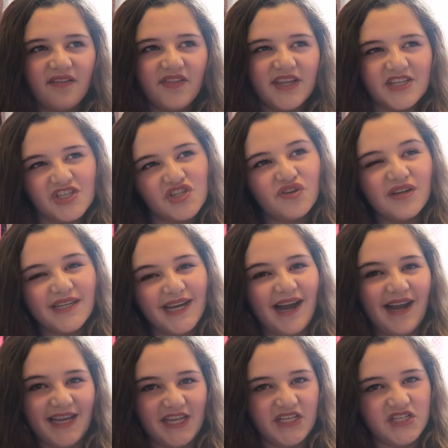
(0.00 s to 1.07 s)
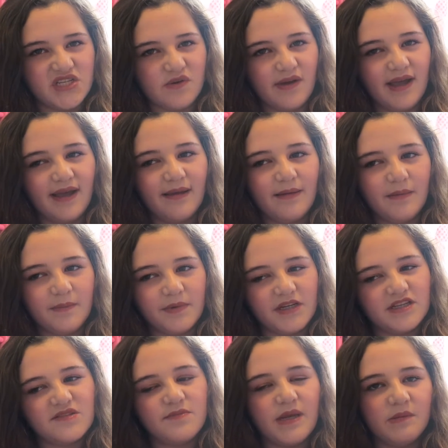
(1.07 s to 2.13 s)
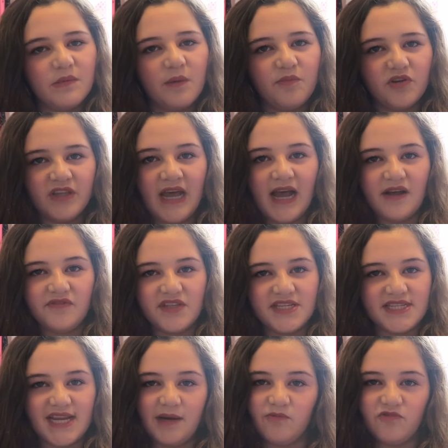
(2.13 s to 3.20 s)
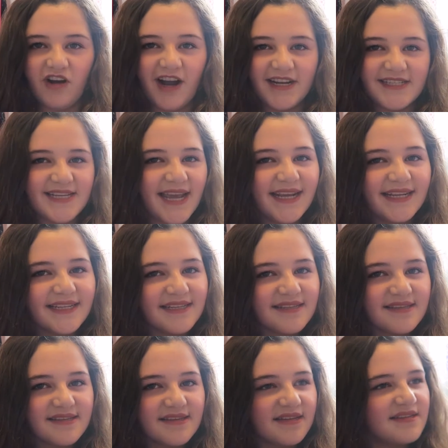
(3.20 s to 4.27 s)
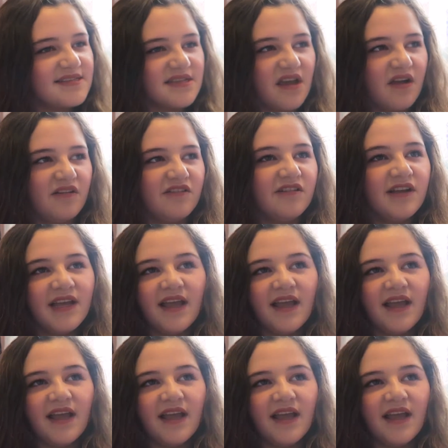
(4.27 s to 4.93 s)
then surely I can do it, because me and my brother have the same ride taste. So,